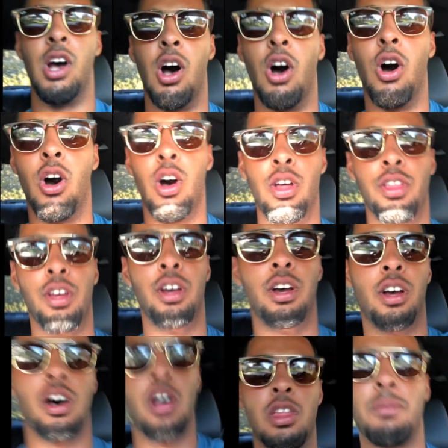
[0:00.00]
all
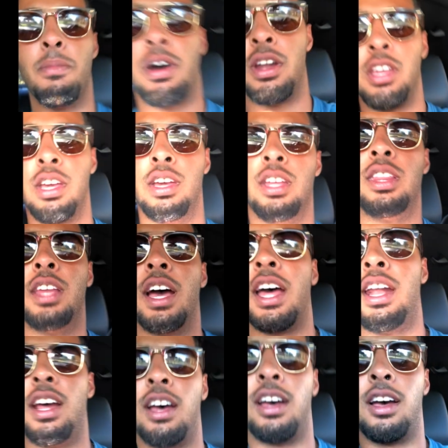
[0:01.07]
the money
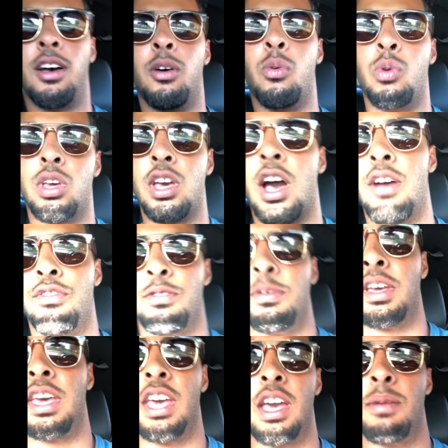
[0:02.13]
that we got from
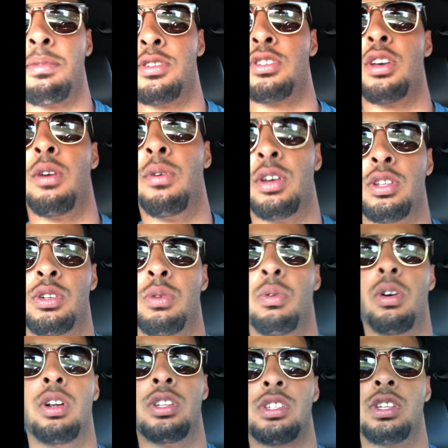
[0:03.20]
the camp is going
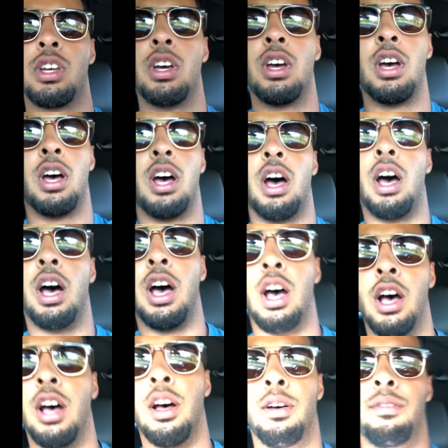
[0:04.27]
towards
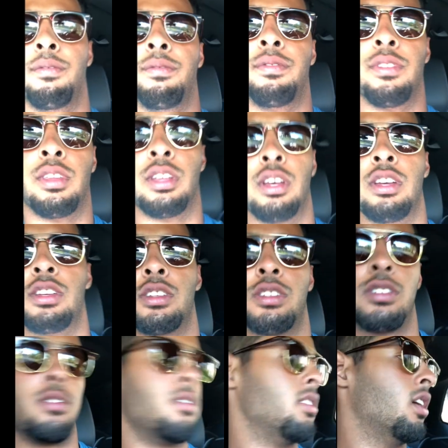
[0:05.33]

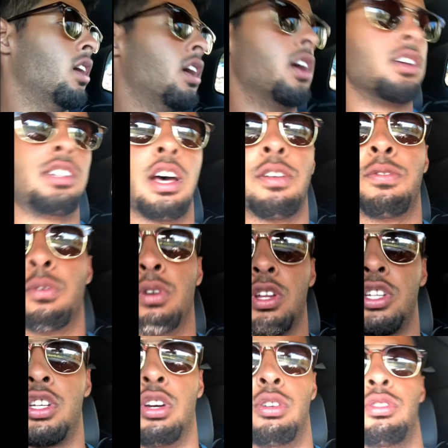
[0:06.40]
the South Florida
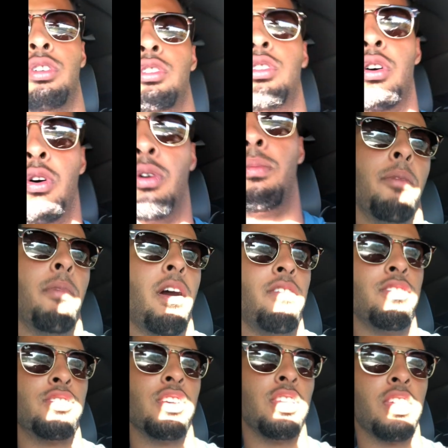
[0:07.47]
Children's Home.
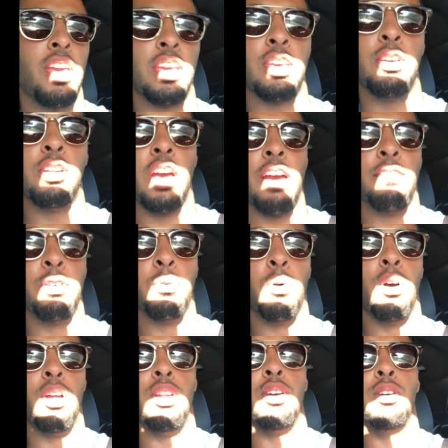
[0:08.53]
Obviously, thank you to
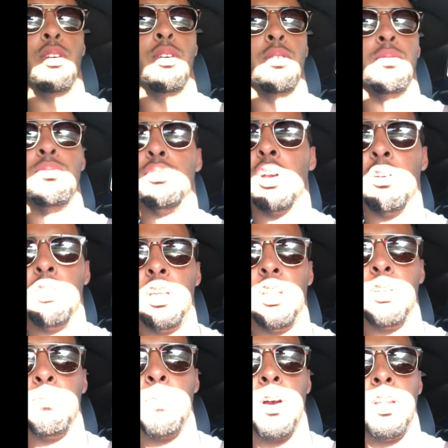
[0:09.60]
everyone who
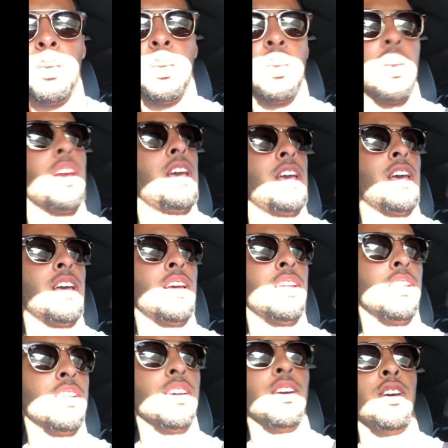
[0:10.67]
donated money
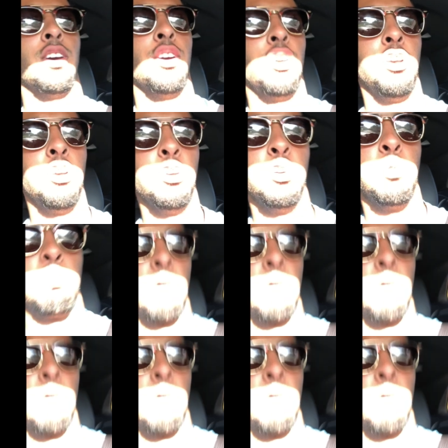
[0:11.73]
and who